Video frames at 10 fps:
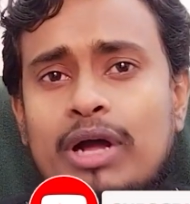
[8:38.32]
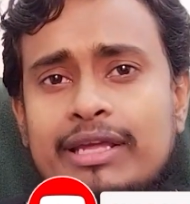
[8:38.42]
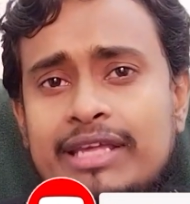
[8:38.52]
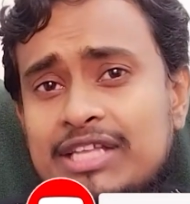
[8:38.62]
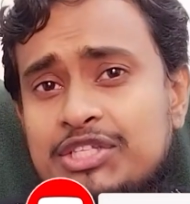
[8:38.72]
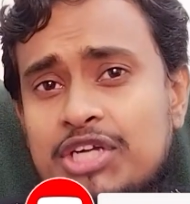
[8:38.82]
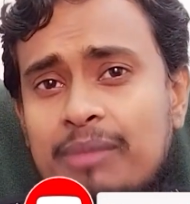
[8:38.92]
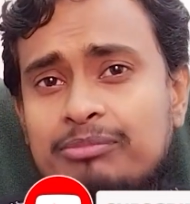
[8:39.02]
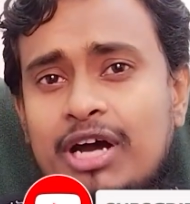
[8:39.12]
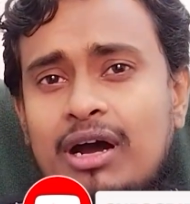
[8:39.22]
catch
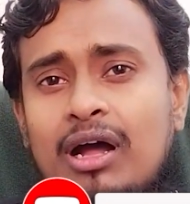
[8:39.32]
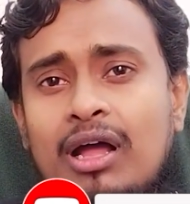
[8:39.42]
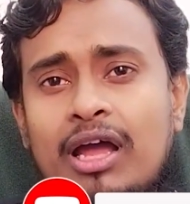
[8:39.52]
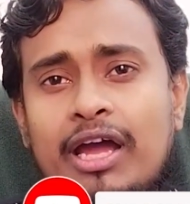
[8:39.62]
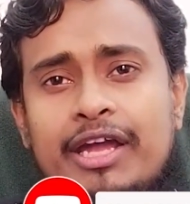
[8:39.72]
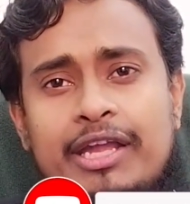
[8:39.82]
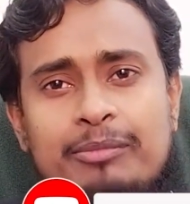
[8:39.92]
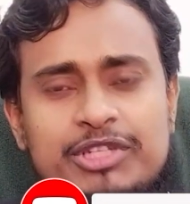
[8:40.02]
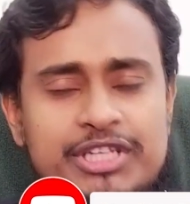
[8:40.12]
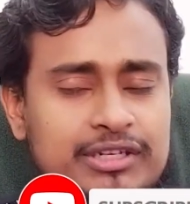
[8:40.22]
up the
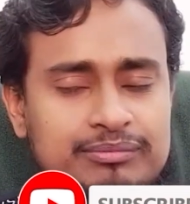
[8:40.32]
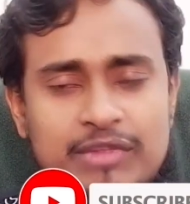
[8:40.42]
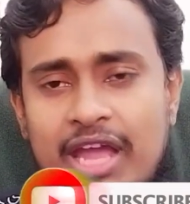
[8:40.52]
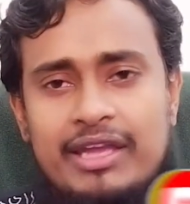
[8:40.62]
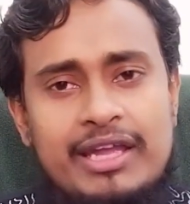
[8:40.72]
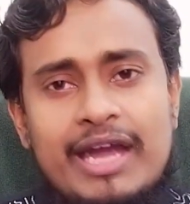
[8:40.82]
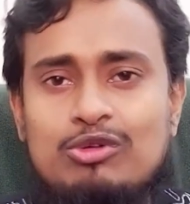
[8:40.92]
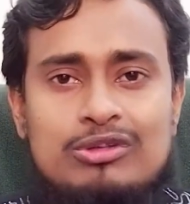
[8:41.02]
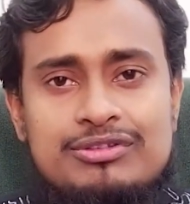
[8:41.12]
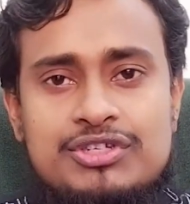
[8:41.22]
everything at
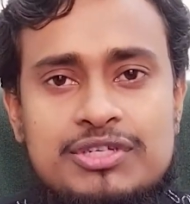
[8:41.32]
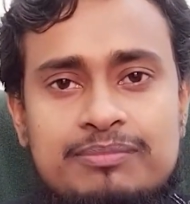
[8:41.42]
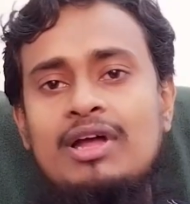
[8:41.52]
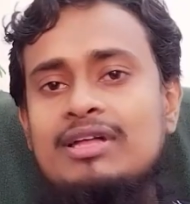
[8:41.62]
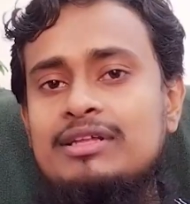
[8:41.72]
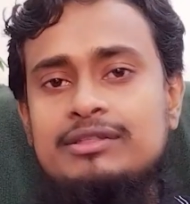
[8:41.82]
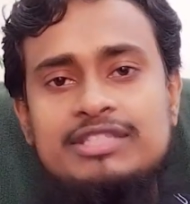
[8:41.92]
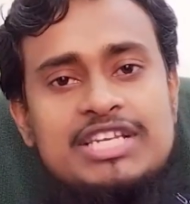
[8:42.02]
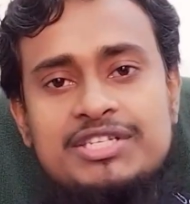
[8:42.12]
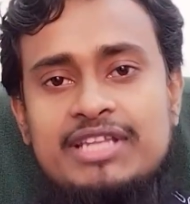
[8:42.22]
once.
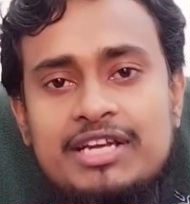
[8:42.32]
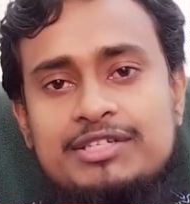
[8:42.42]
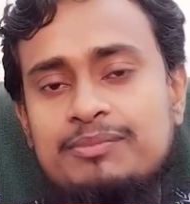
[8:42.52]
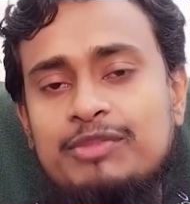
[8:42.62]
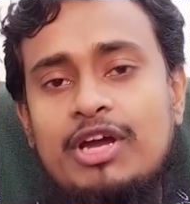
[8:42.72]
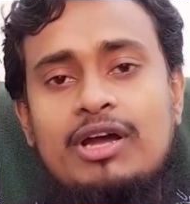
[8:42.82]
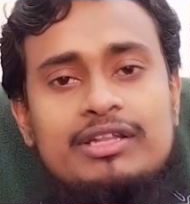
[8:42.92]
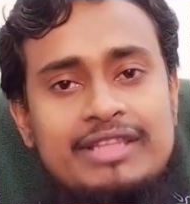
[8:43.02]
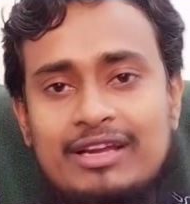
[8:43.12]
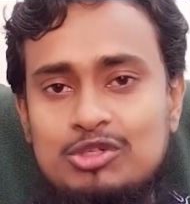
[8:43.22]
Just that.
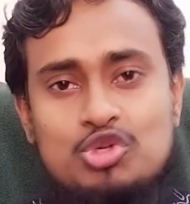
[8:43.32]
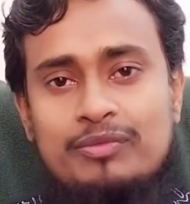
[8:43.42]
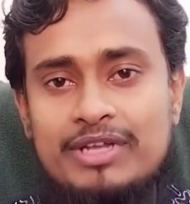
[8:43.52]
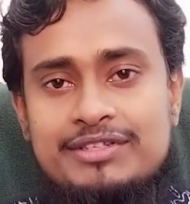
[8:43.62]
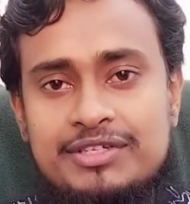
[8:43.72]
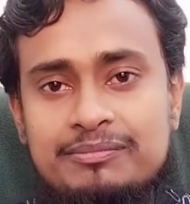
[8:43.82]
Thank you so much.